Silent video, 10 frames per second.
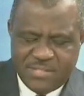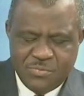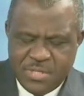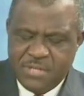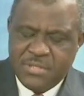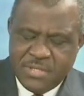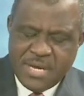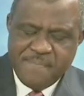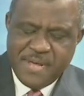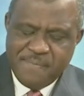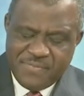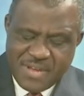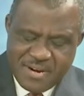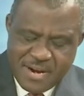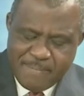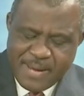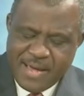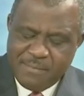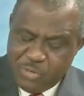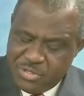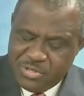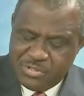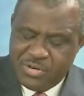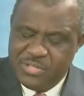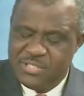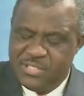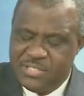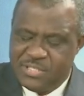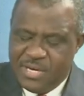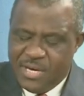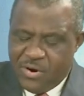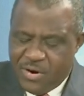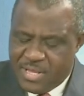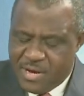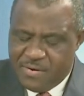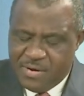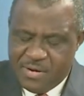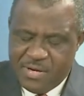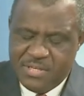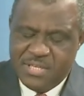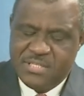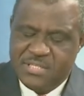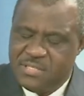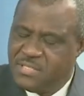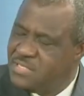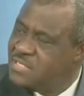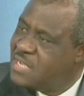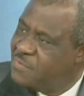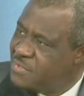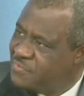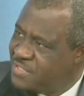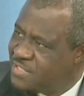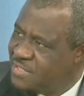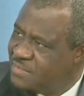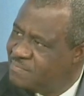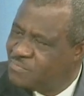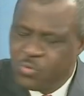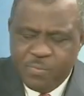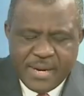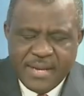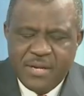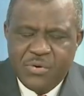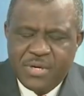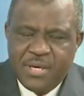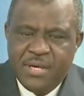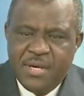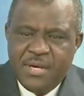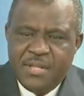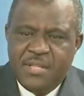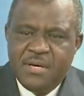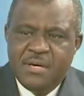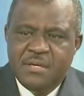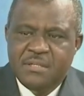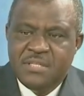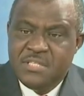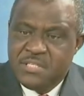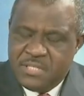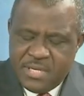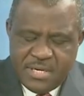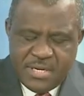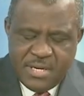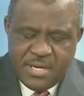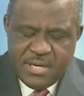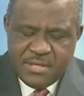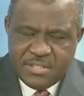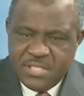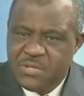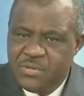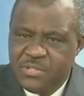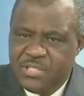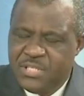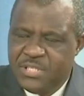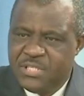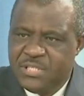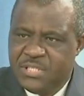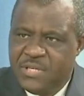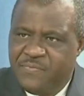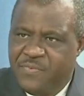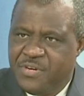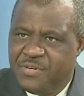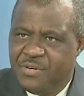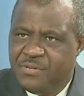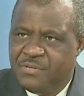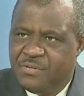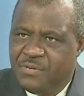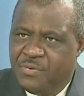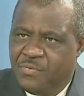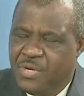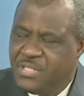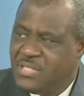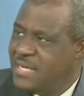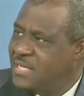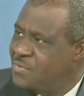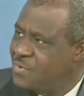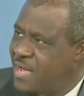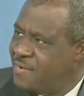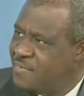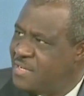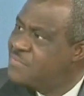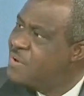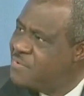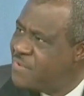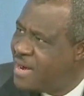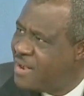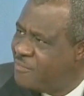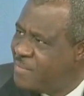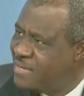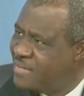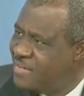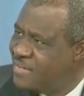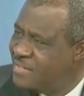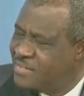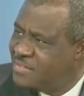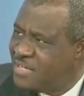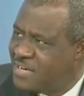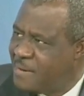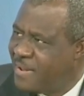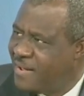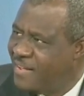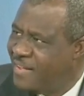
We do the MTEF. Central bank, monetary authorities, other agencies sit down with the fiscal. We plan that, okay, the single-digit inflation rate target you have is from the federal government. It's not central bank.